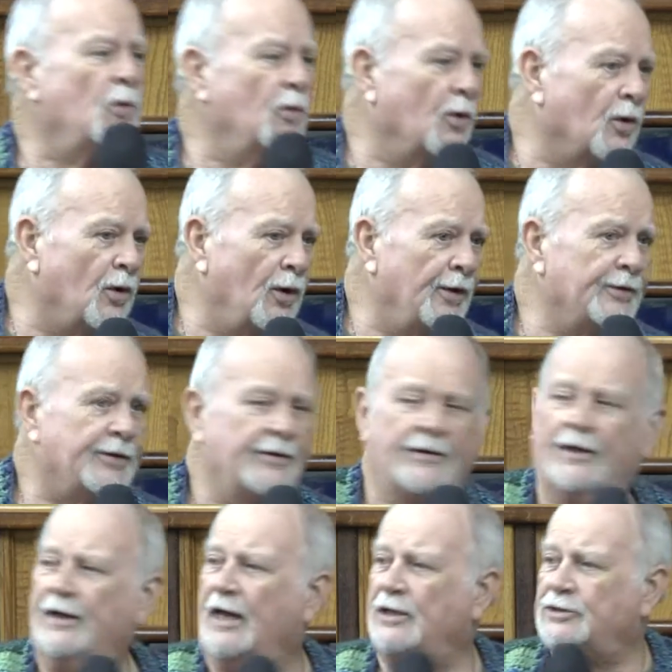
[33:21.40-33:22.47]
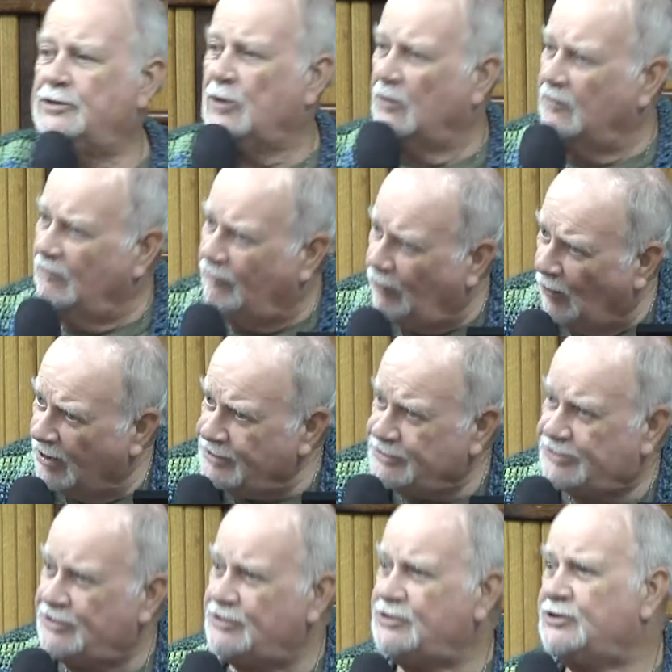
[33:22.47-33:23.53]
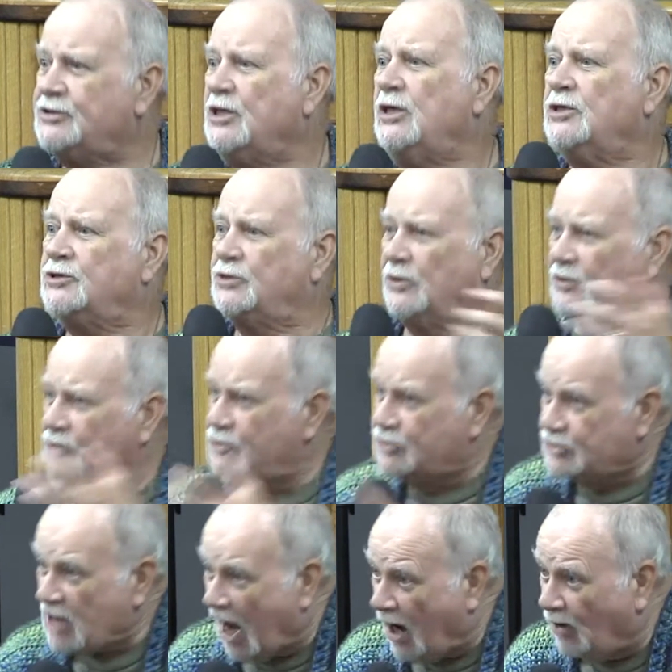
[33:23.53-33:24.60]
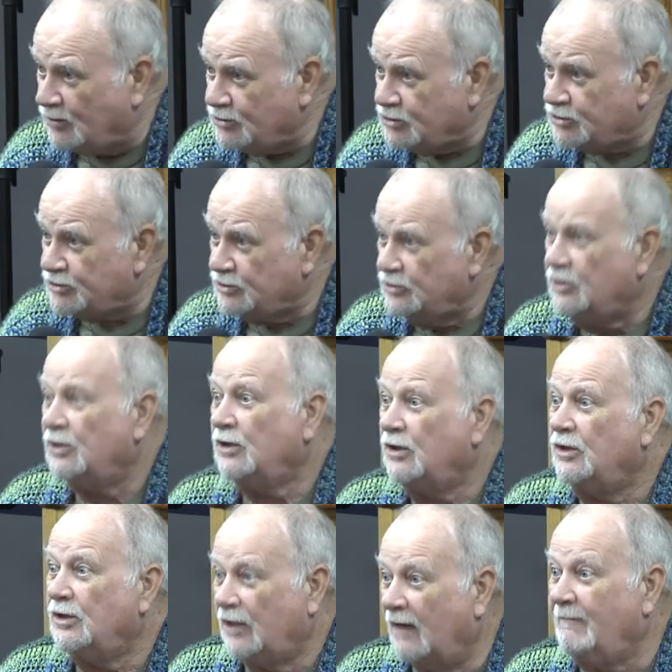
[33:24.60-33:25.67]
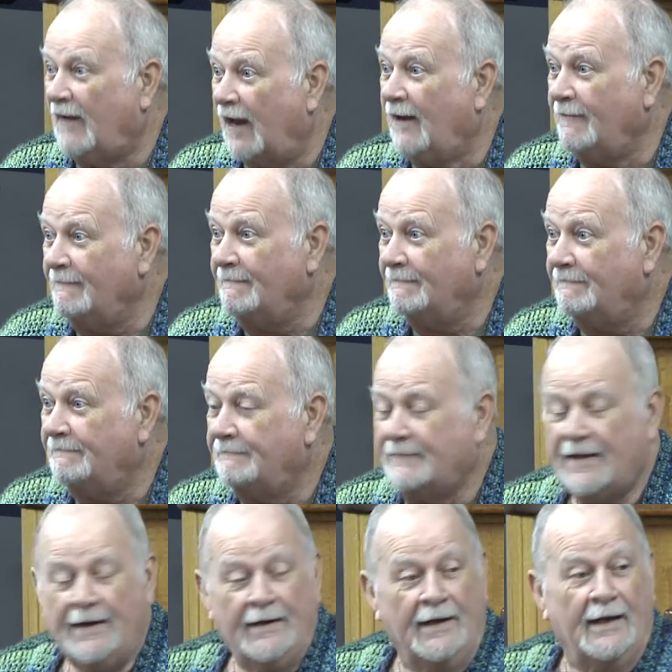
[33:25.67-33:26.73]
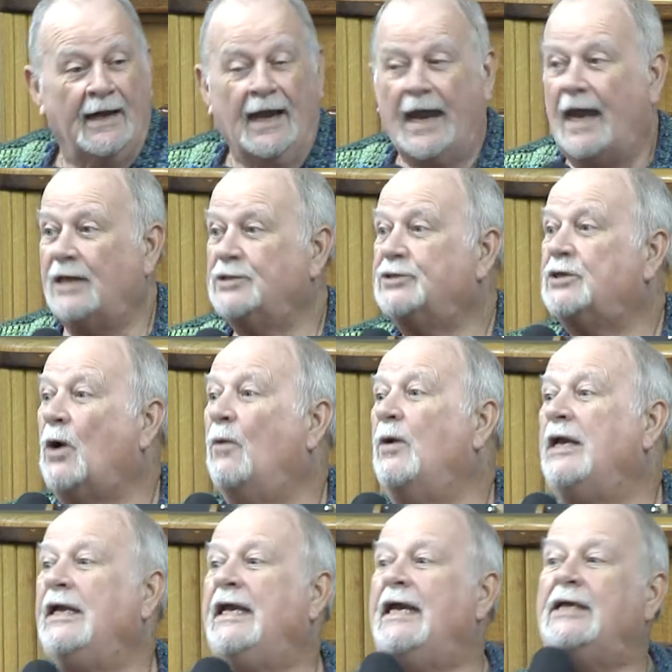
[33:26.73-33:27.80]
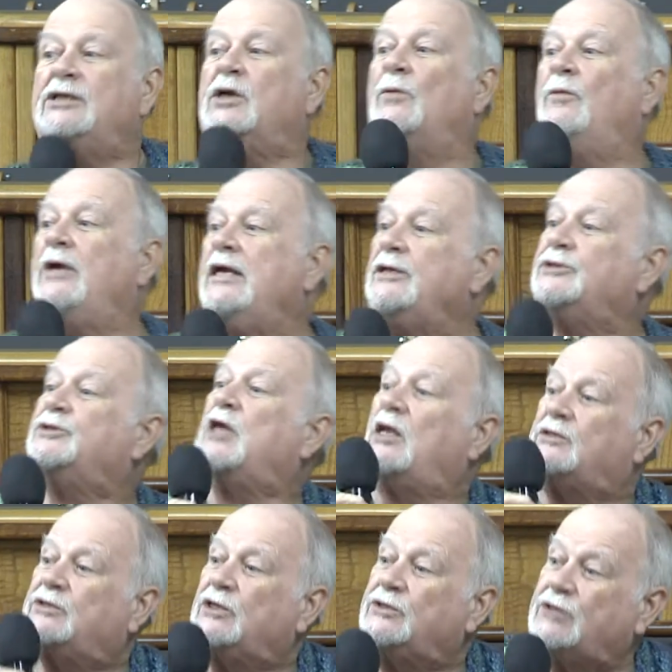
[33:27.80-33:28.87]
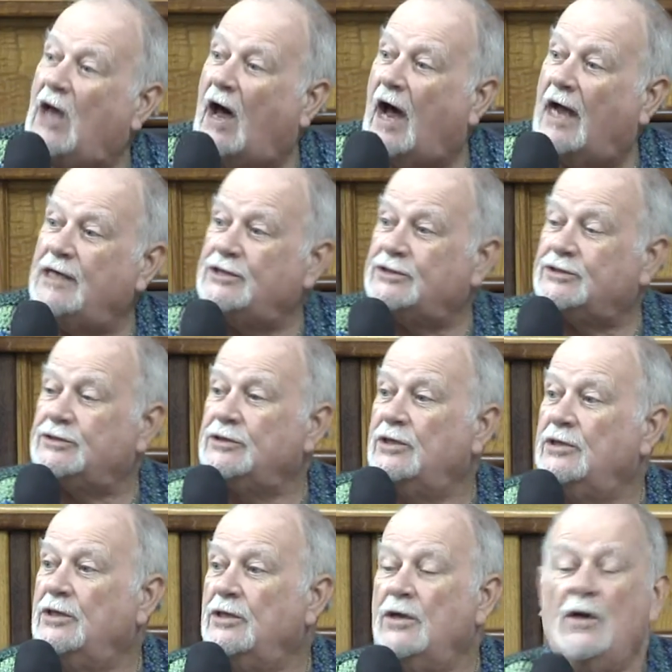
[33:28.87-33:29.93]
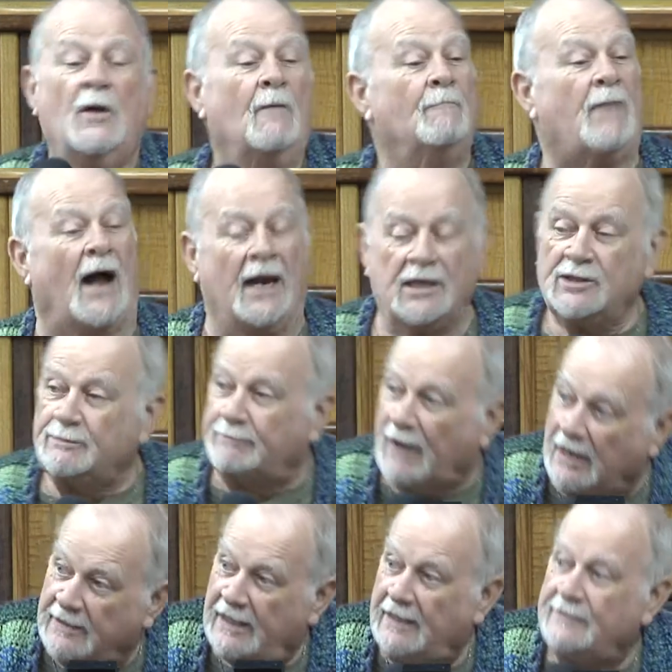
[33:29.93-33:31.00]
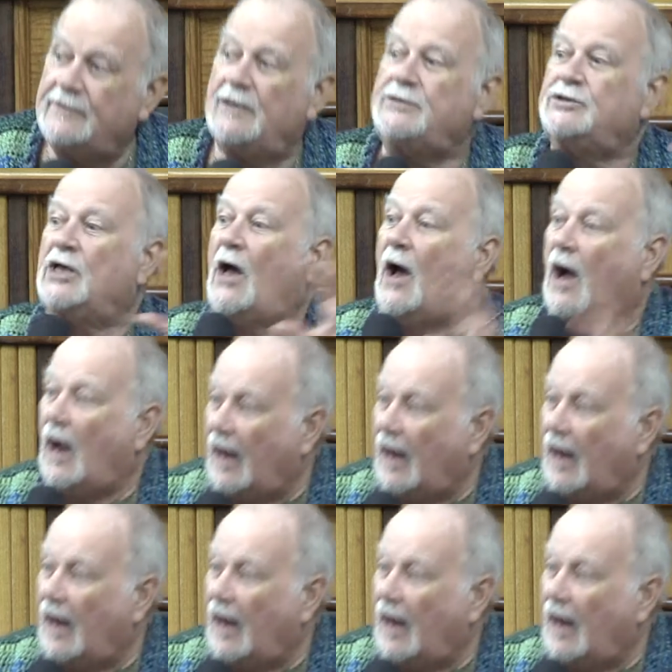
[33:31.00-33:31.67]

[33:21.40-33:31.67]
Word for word: sensitized to the world and certain voices, certain sounds. Amen? And so we need to resensitize